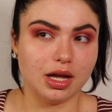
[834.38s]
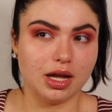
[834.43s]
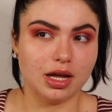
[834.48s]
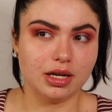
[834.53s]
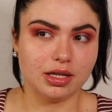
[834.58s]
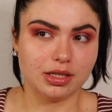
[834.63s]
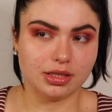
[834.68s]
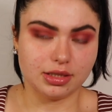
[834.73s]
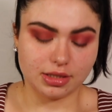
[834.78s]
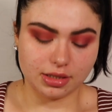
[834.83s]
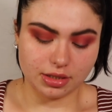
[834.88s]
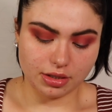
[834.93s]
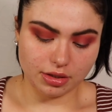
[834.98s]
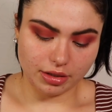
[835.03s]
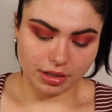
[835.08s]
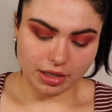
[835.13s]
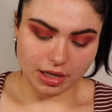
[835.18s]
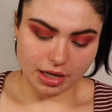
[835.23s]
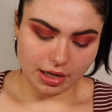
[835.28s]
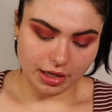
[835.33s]
And it's
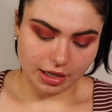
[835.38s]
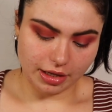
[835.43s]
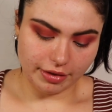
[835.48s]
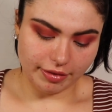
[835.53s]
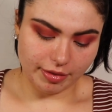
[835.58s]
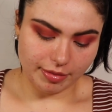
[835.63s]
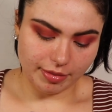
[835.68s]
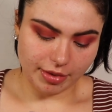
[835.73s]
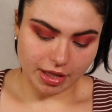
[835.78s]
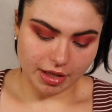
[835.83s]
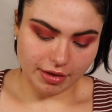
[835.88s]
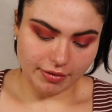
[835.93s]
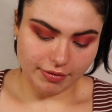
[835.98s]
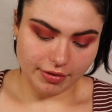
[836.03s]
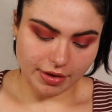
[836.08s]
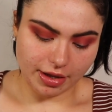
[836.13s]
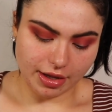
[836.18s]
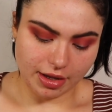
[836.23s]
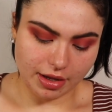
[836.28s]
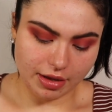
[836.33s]
still kind of giving me that
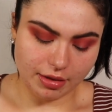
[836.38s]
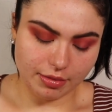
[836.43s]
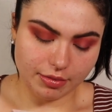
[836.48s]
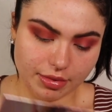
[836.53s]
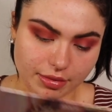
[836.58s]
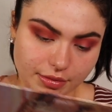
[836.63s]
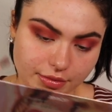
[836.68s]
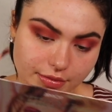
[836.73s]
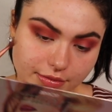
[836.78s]
vibe.